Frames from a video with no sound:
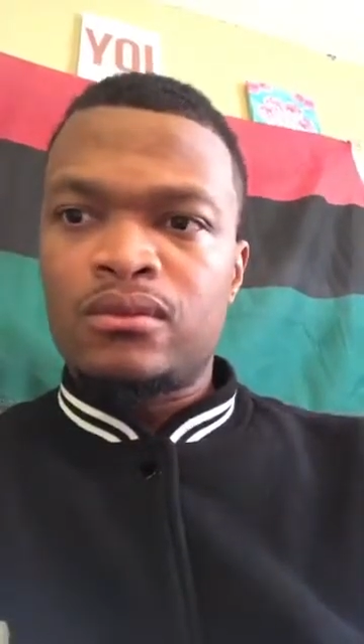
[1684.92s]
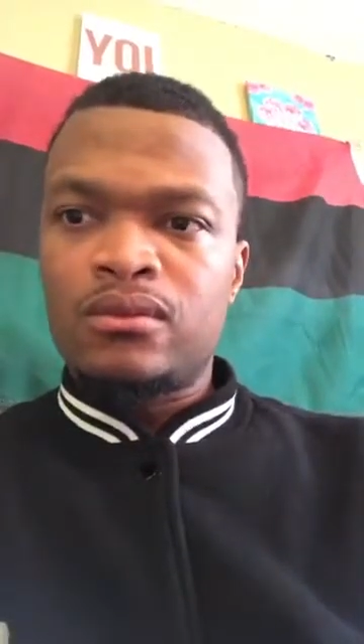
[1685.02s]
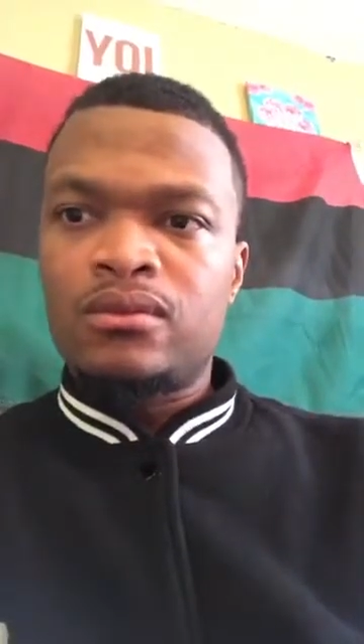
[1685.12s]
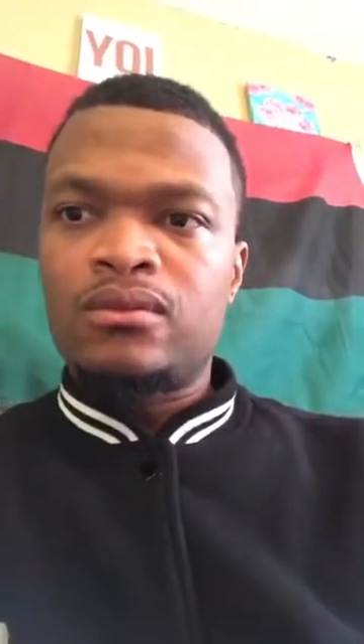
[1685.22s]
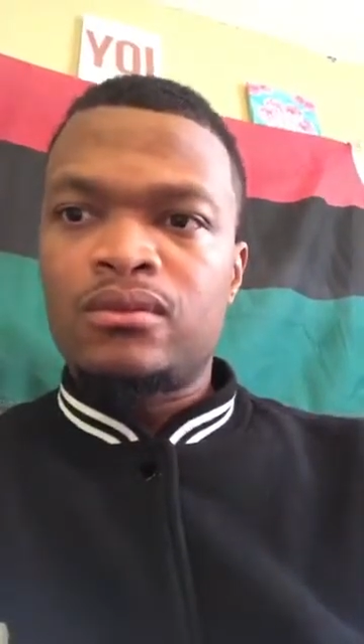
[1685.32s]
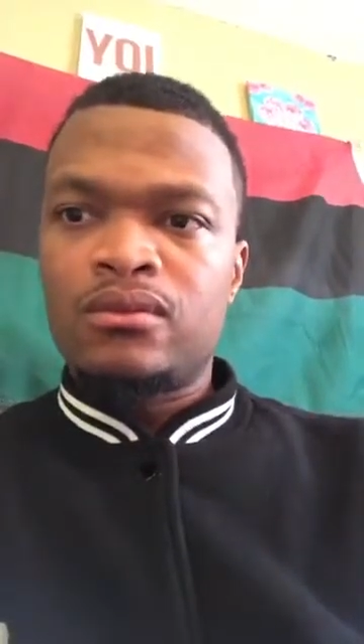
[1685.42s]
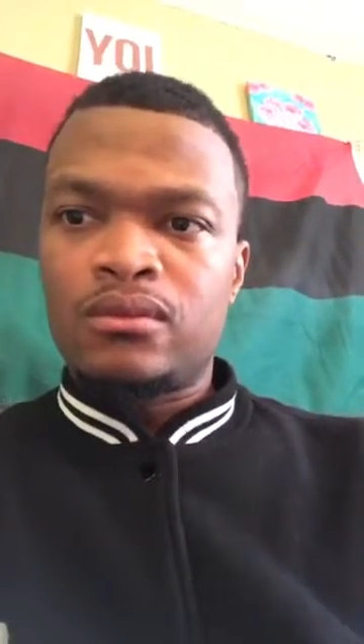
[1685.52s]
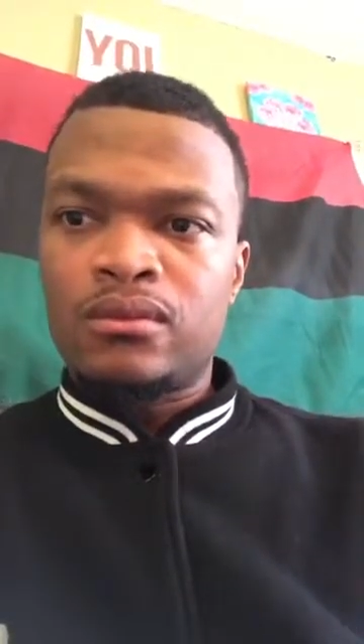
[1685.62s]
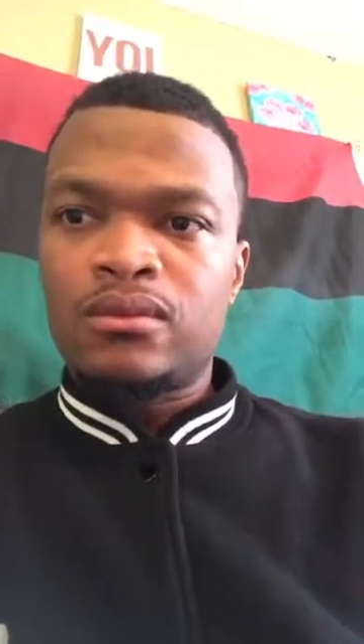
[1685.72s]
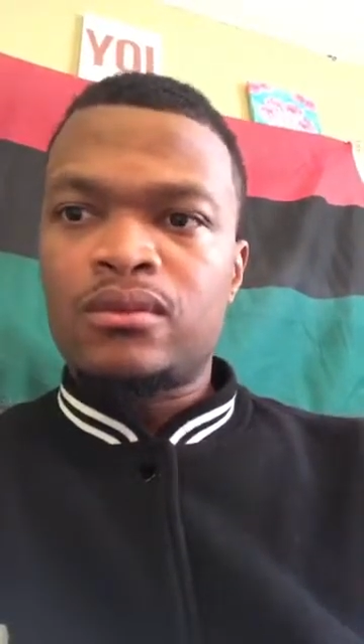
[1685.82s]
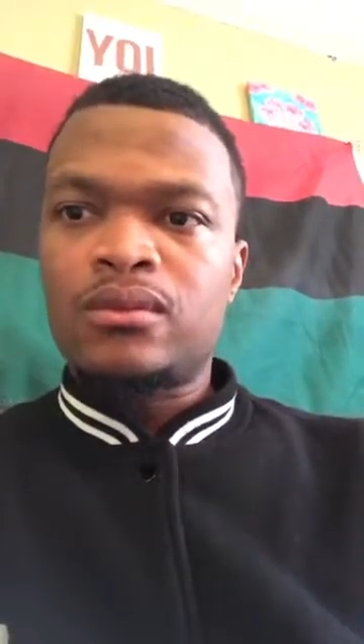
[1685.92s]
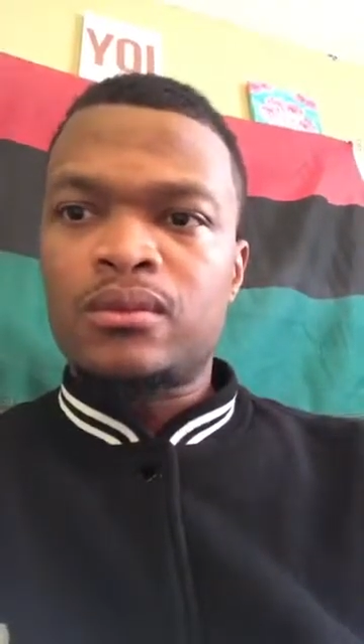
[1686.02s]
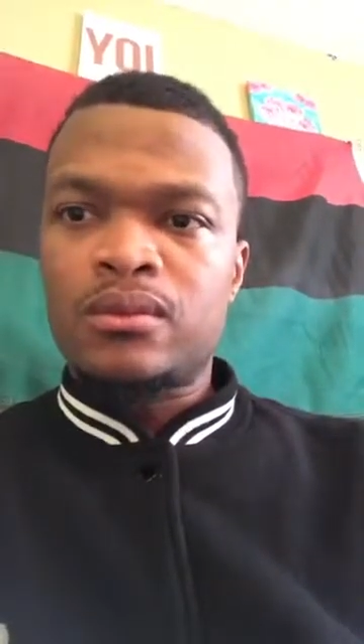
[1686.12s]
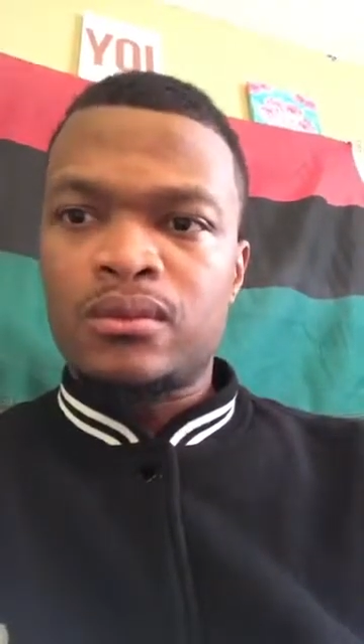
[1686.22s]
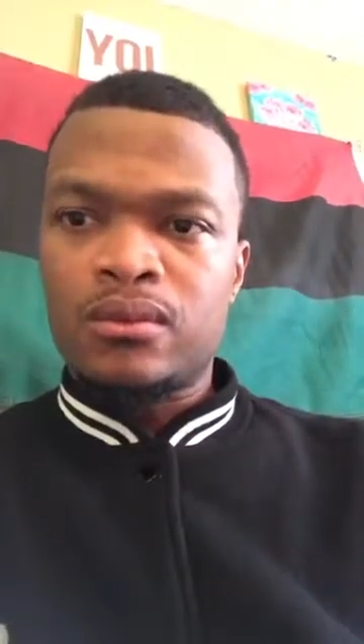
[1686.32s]
It is to have the
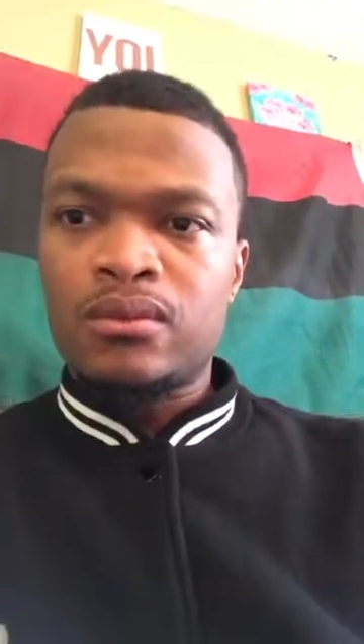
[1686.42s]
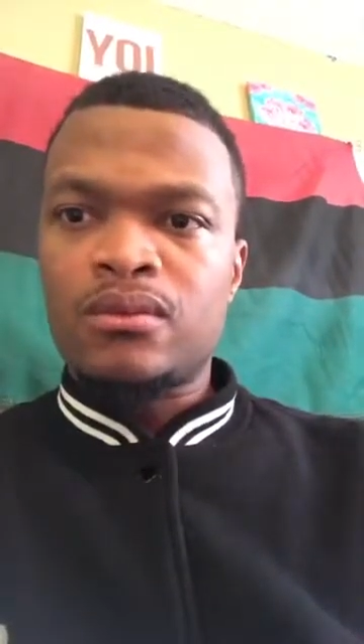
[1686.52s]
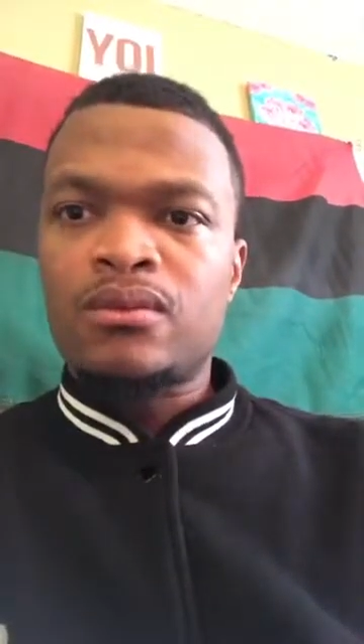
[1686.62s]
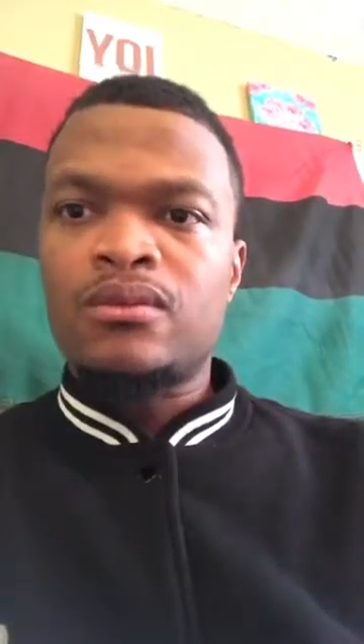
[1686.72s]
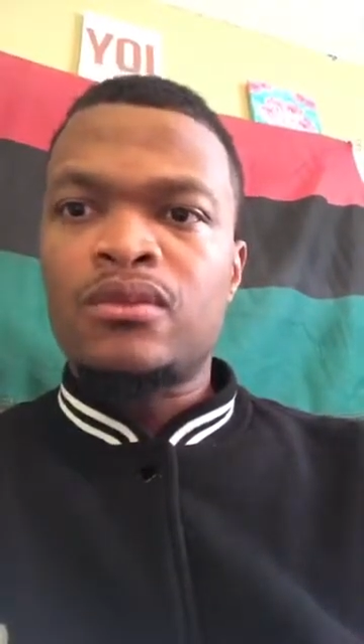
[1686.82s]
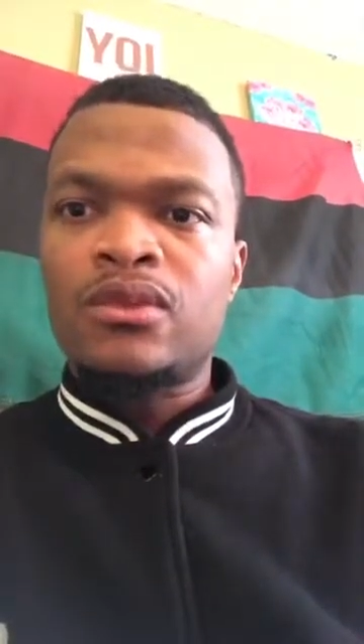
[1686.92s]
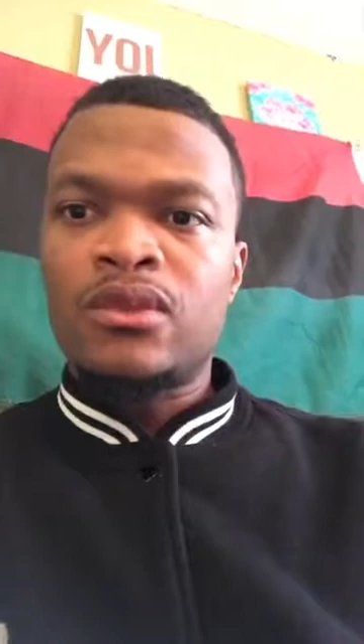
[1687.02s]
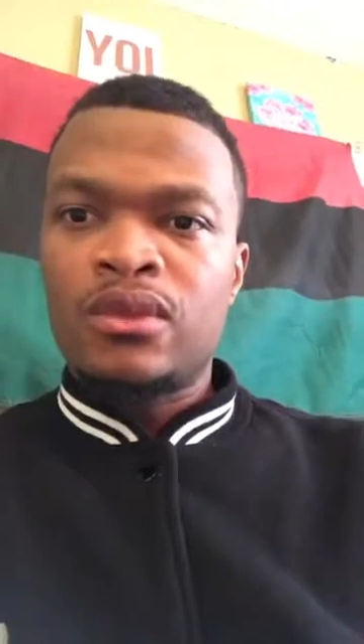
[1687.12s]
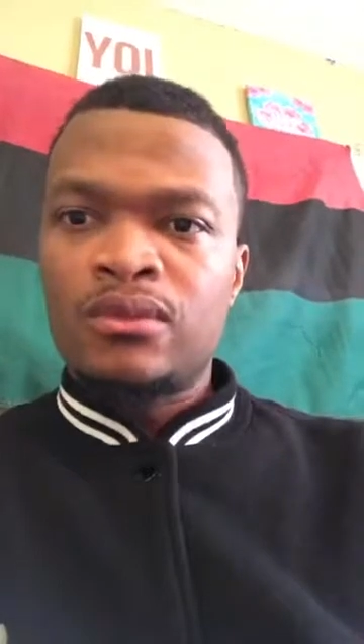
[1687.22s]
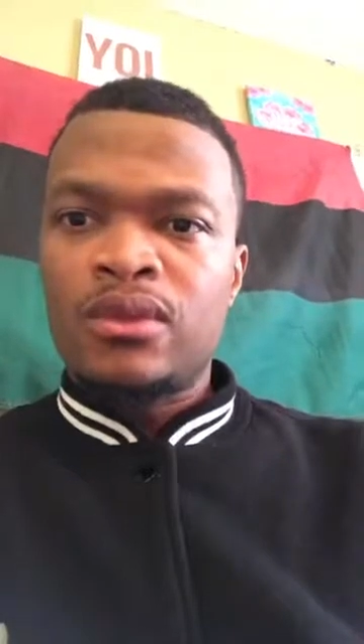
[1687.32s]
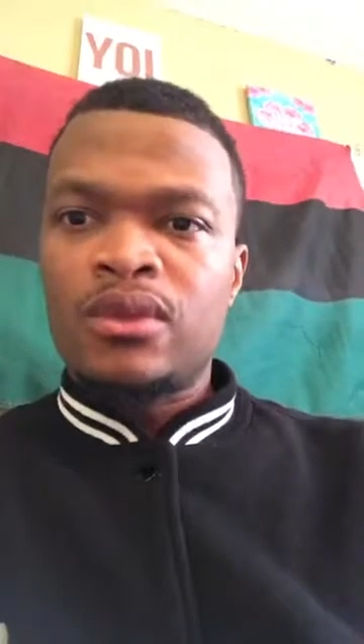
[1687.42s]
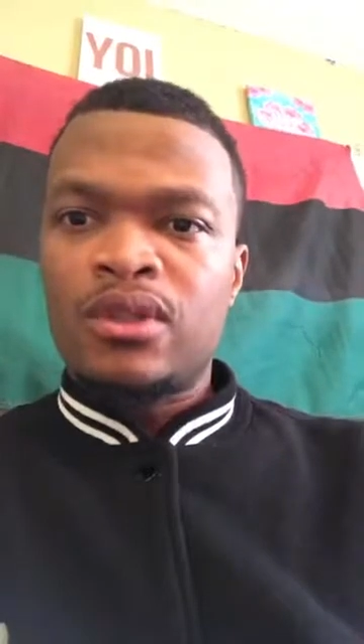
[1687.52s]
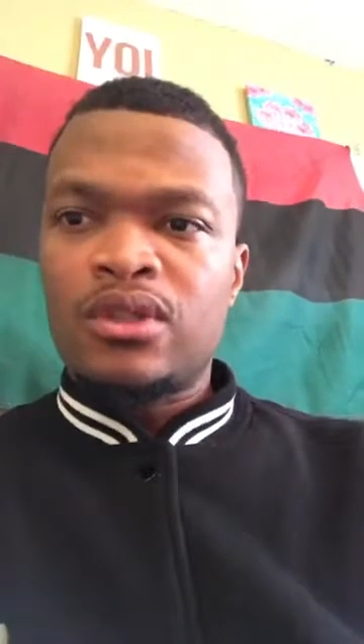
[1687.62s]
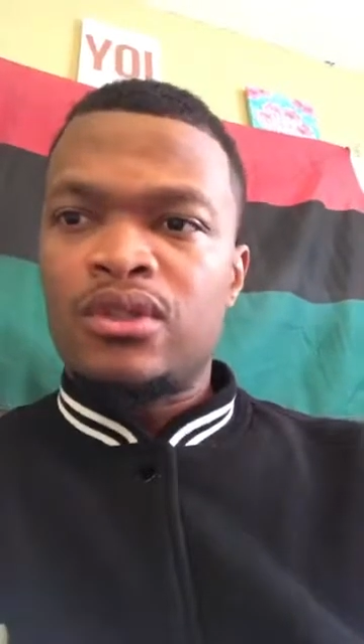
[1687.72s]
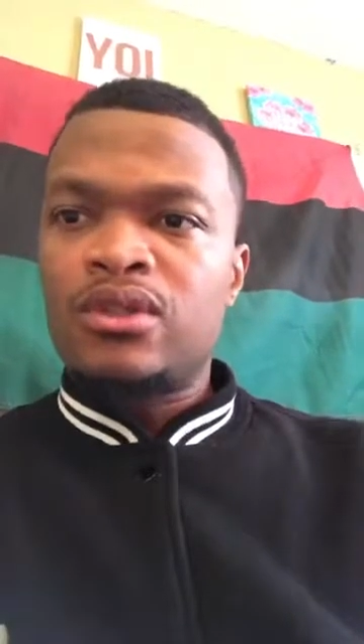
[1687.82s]
power within the nation
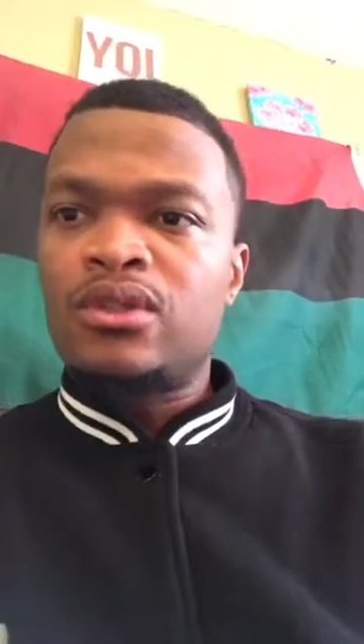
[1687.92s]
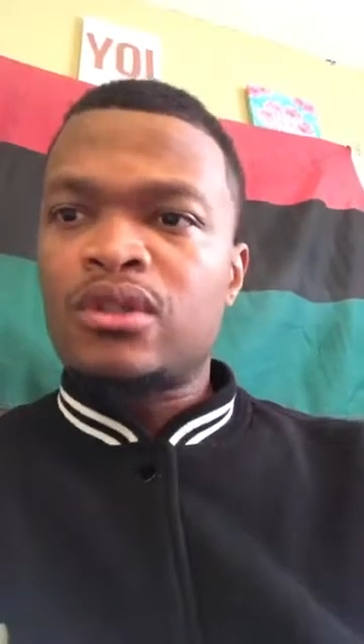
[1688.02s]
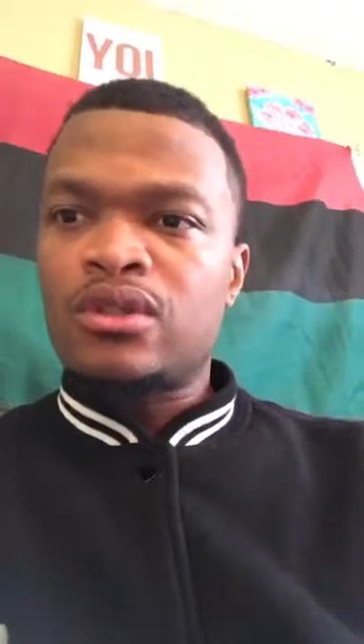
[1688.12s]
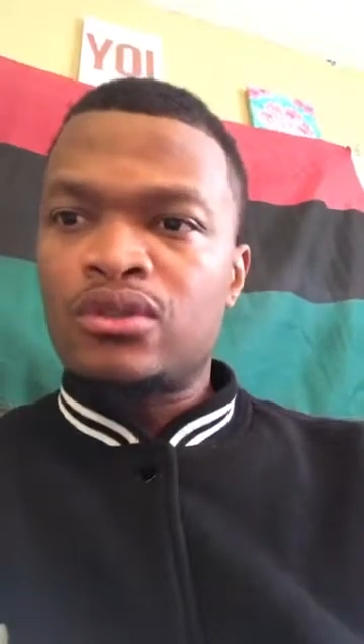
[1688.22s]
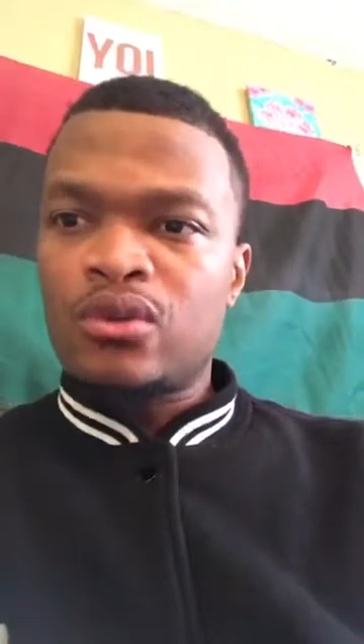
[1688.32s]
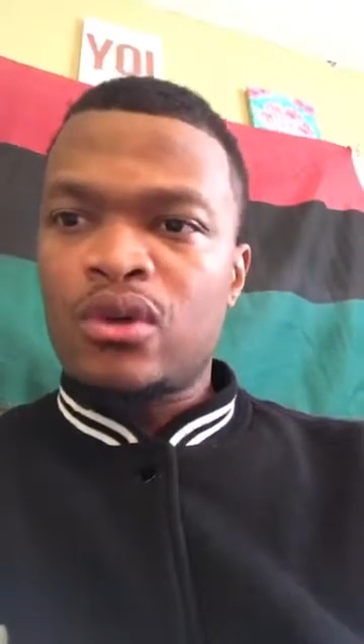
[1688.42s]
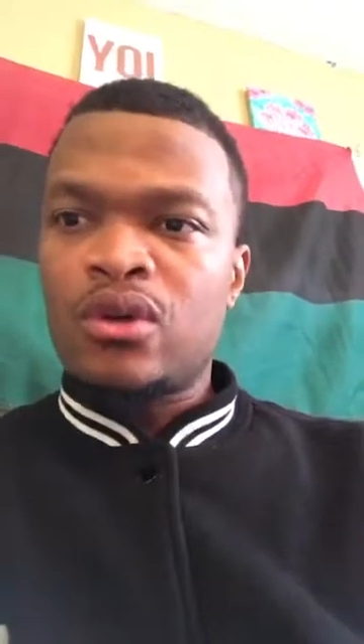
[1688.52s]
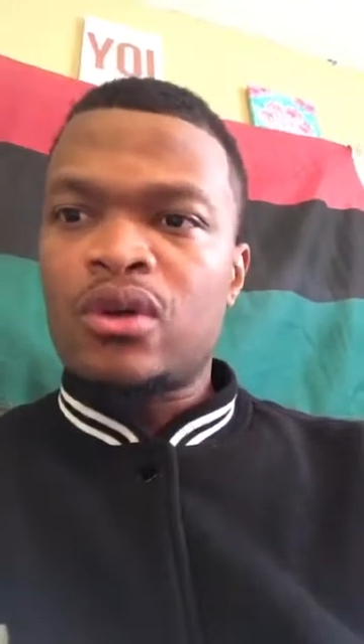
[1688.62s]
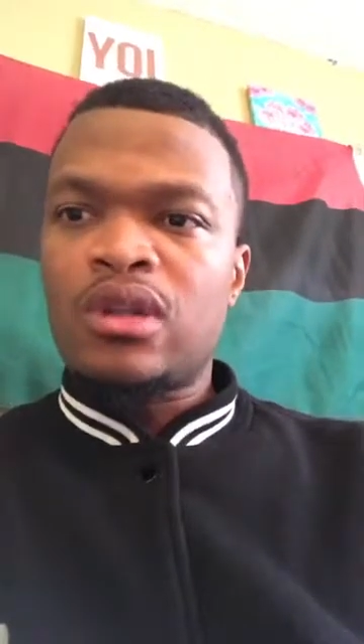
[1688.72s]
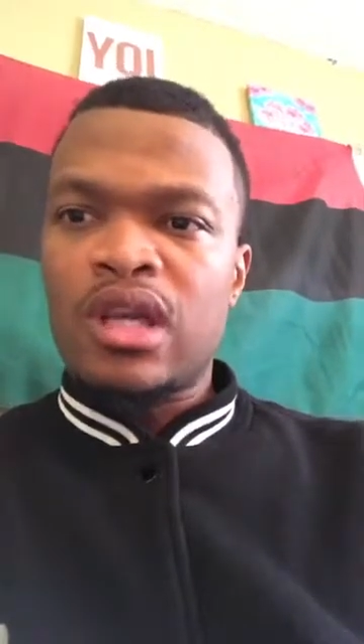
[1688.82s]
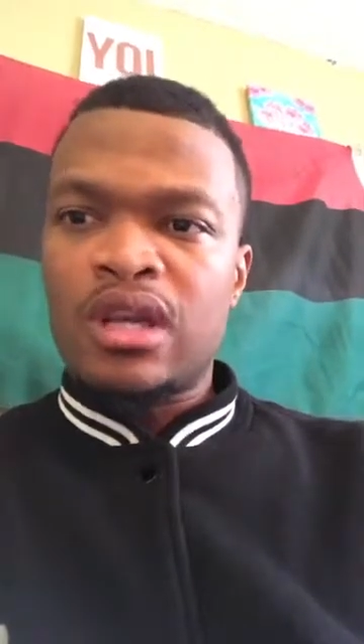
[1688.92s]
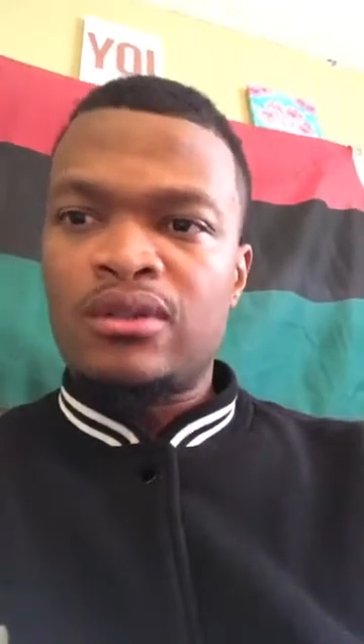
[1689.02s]
to control our lives